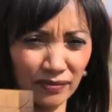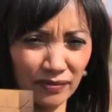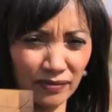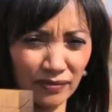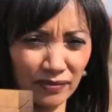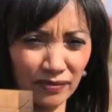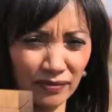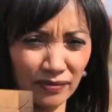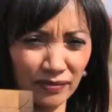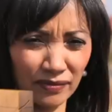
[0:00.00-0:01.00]

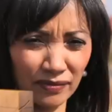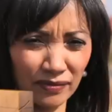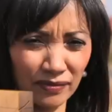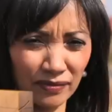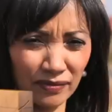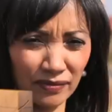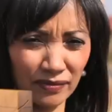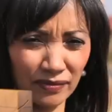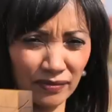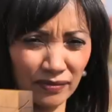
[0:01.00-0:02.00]

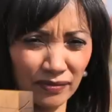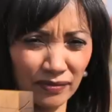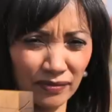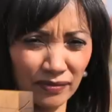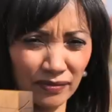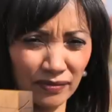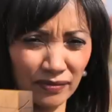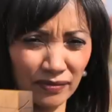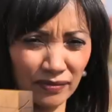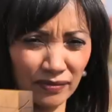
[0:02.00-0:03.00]

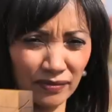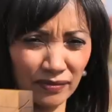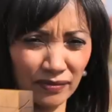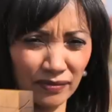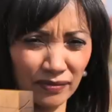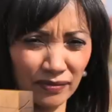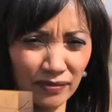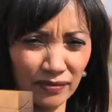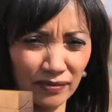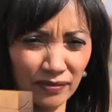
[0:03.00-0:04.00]

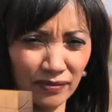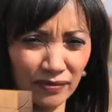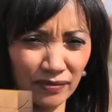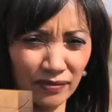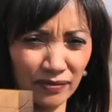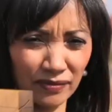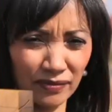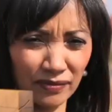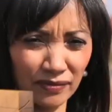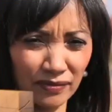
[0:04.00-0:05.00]

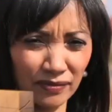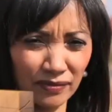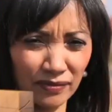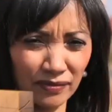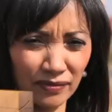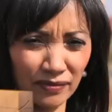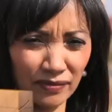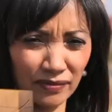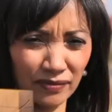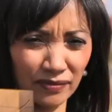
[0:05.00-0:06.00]

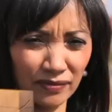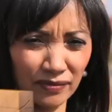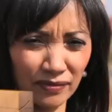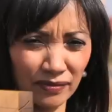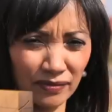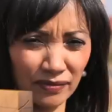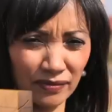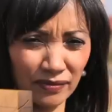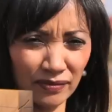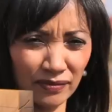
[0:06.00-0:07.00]

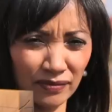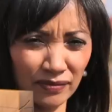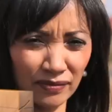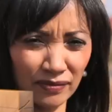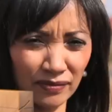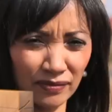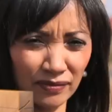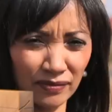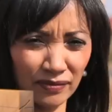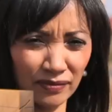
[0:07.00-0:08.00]
(silent)